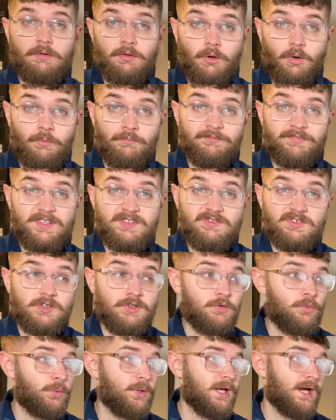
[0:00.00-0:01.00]
On
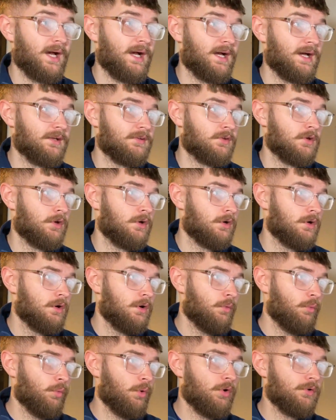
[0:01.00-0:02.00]
Vinted, we had
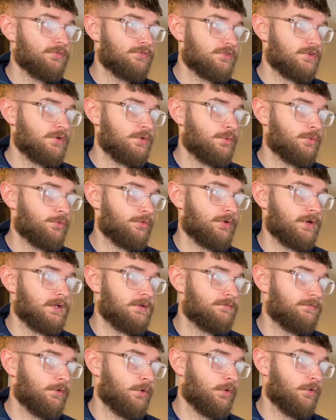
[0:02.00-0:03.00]
1, 2, 3,
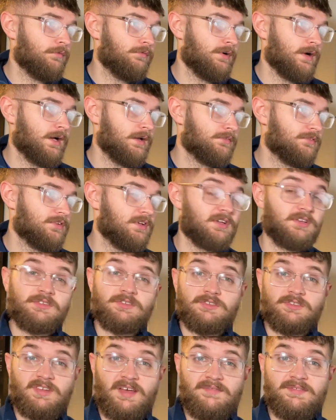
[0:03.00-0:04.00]
4, 5, 6,
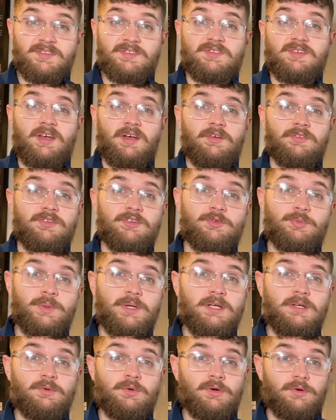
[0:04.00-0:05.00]
7 sales this
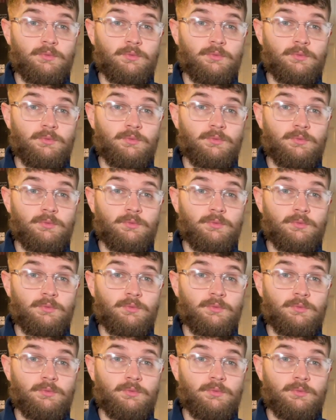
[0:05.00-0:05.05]
week.